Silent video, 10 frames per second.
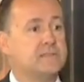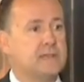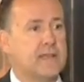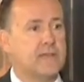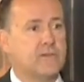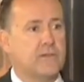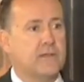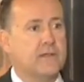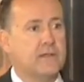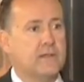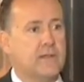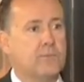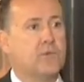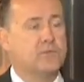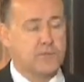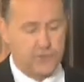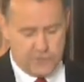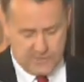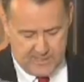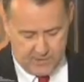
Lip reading: its legacy and pursues its